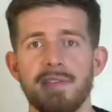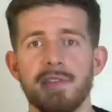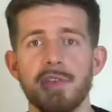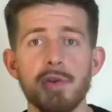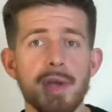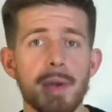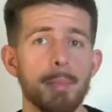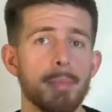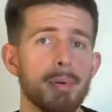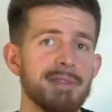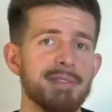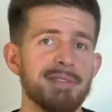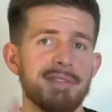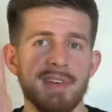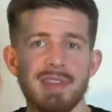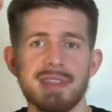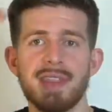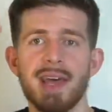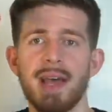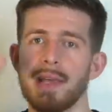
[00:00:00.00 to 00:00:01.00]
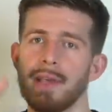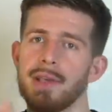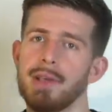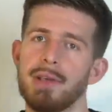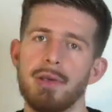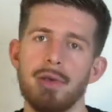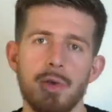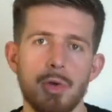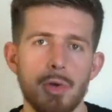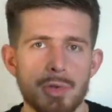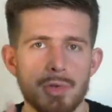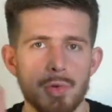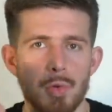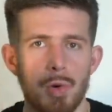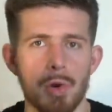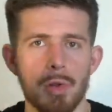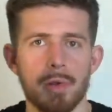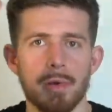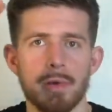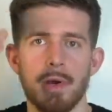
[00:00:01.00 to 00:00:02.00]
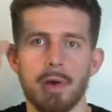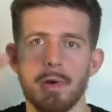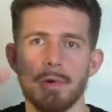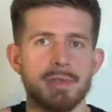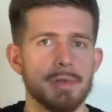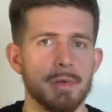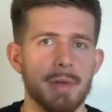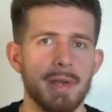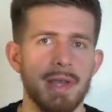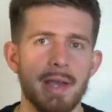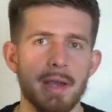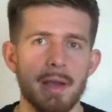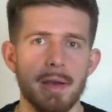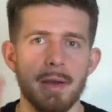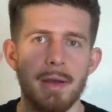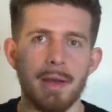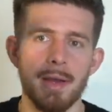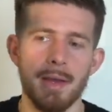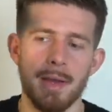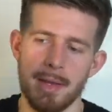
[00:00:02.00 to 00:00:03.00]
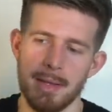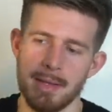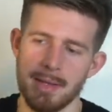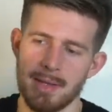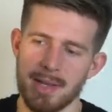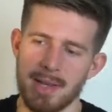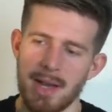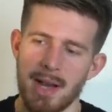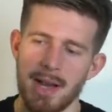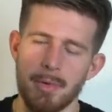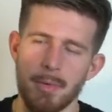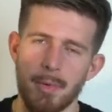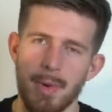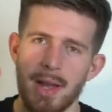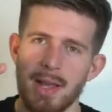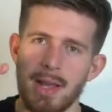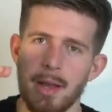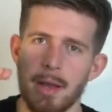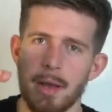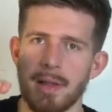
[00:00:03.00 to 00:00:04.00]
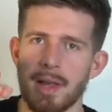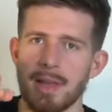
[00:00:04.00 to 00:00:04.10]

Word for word: If you can prevent that huge roller coaster here, kind of right here,